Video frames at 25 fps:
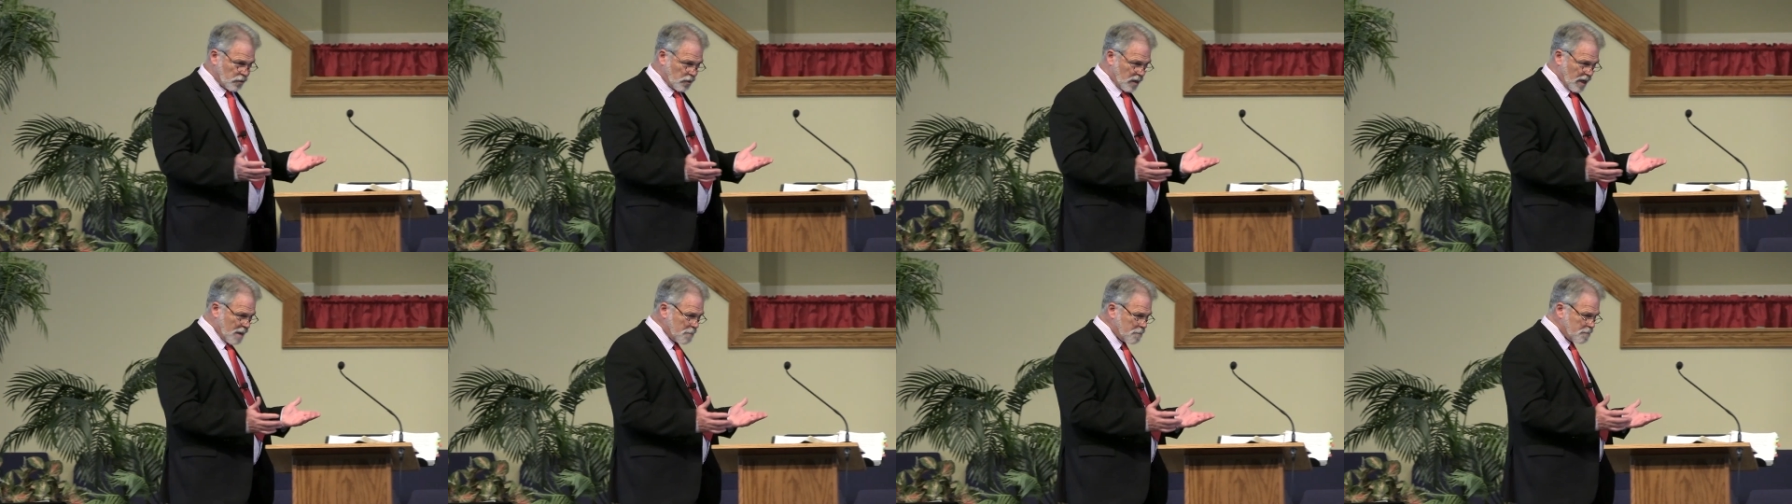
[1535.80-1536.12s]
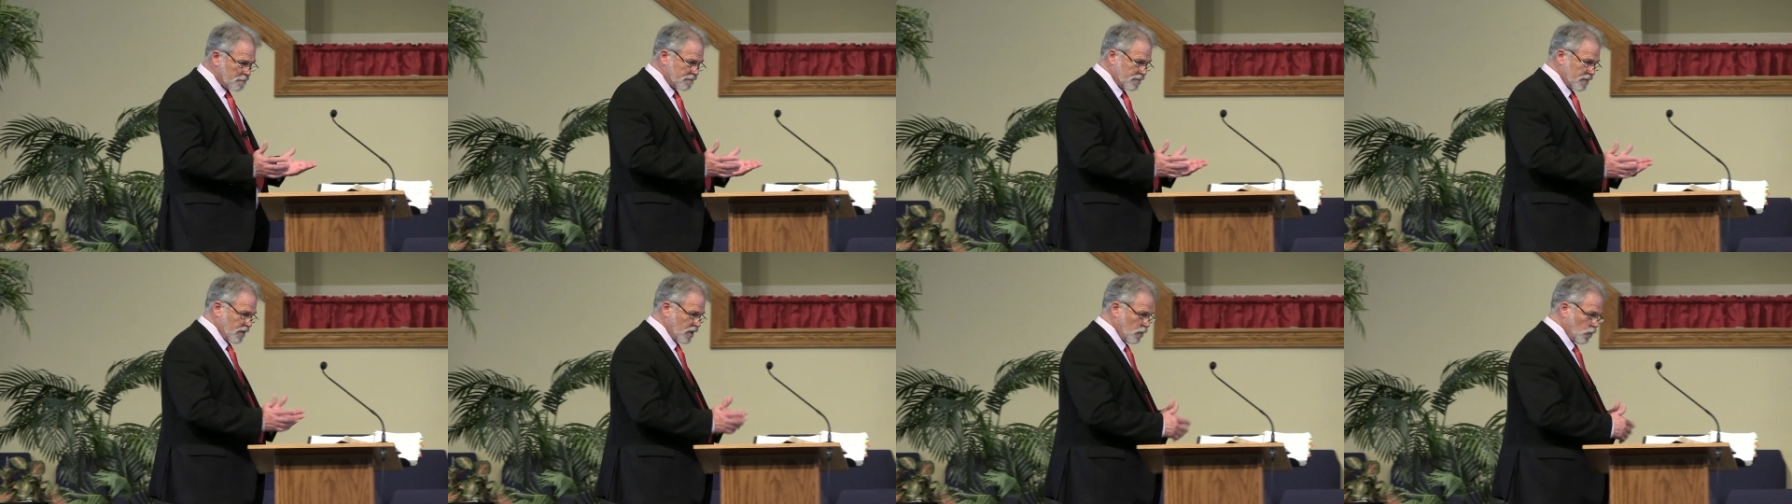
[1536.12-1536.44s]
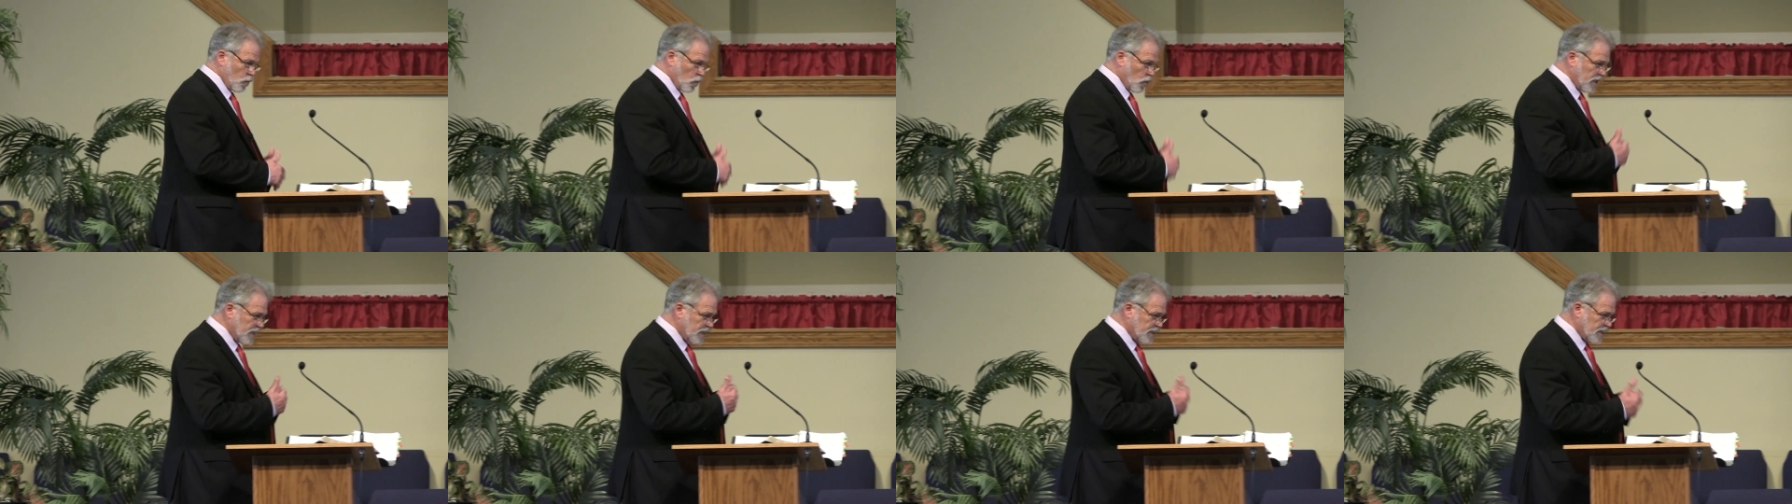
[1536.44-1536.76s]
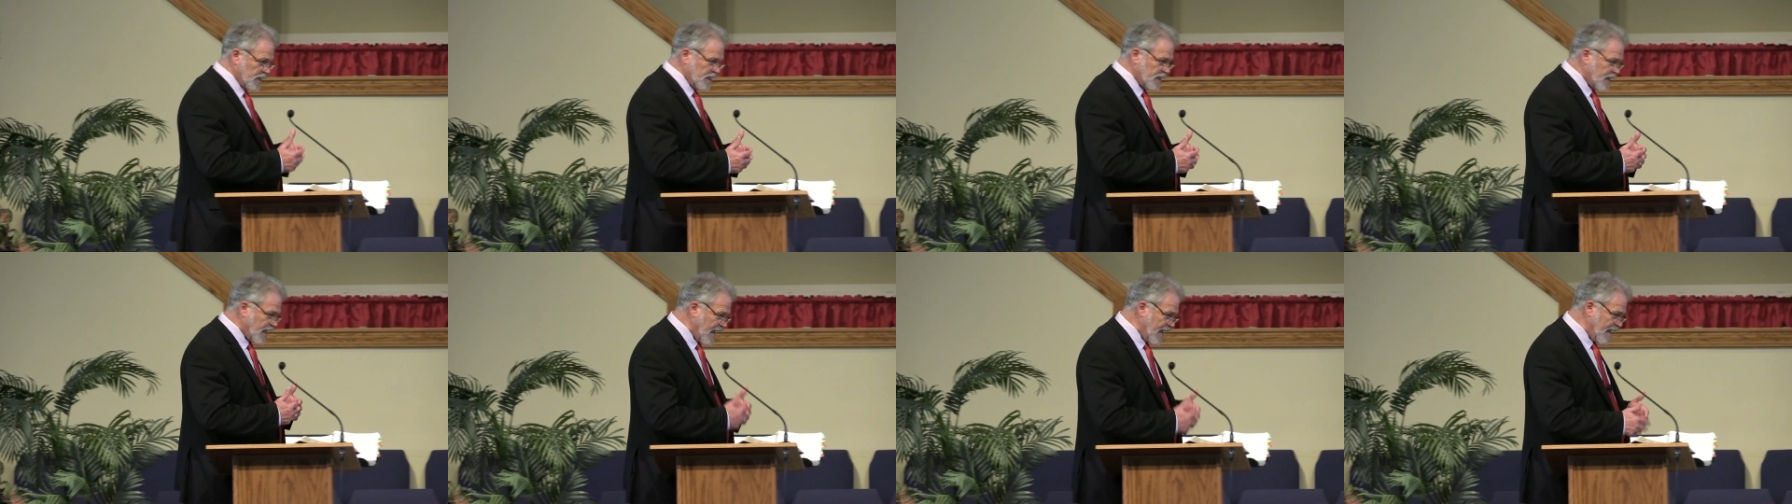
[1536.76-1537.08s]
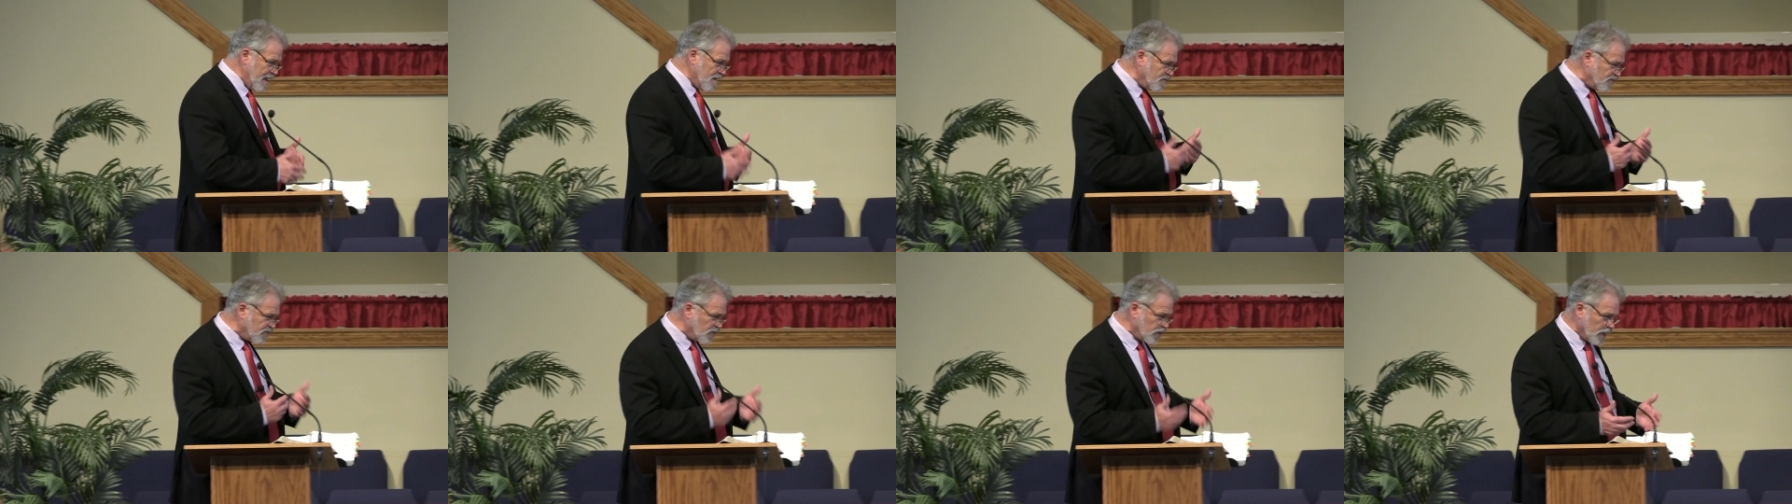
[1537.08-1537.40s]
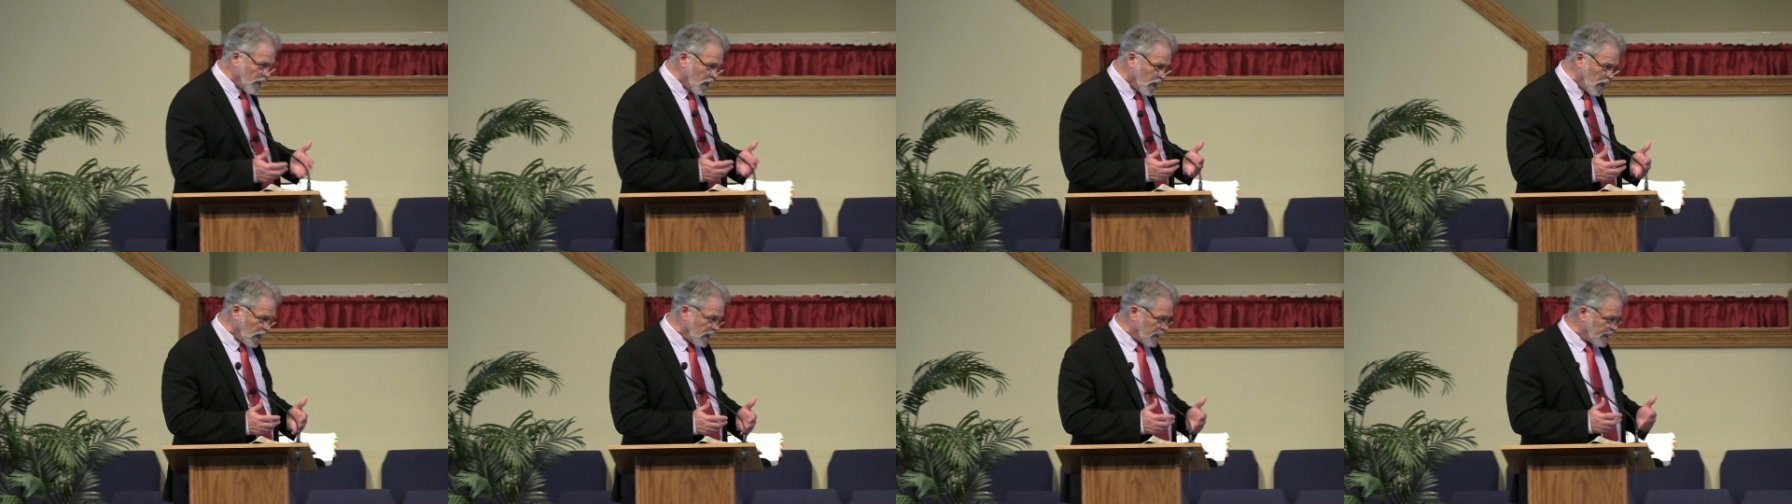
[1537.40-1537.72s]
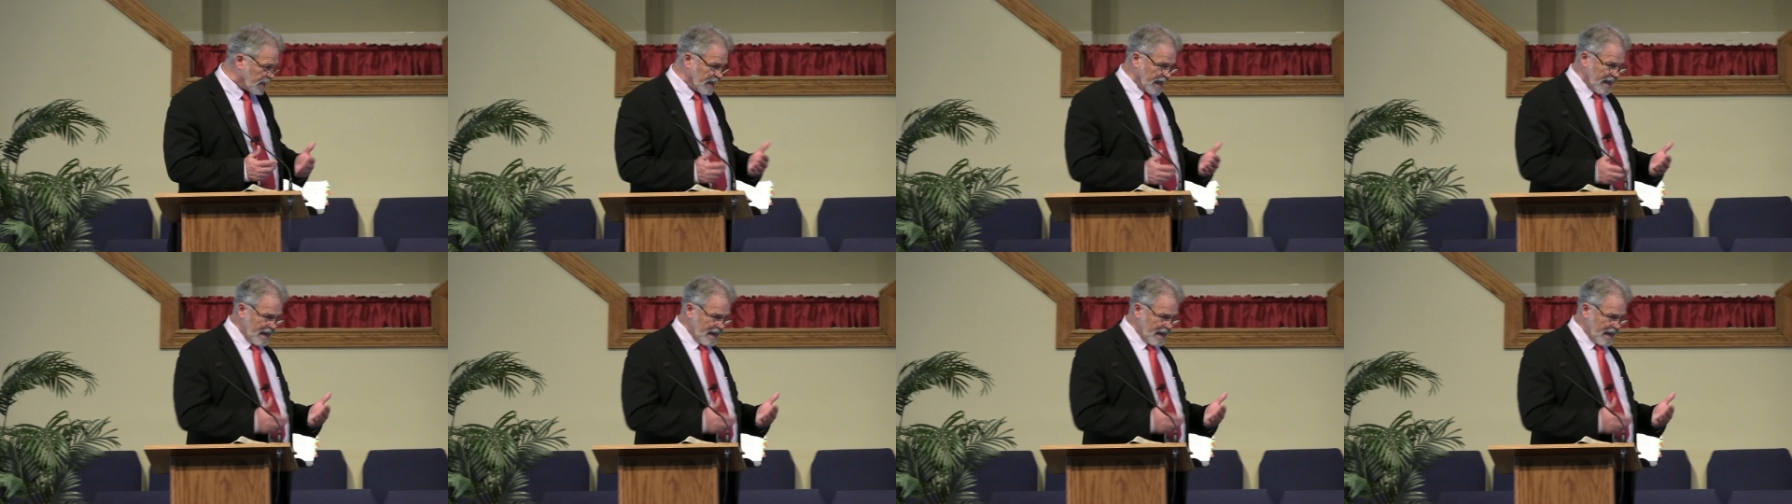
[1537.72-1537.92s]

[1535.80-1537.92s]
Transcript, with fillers: up, we did every holiday.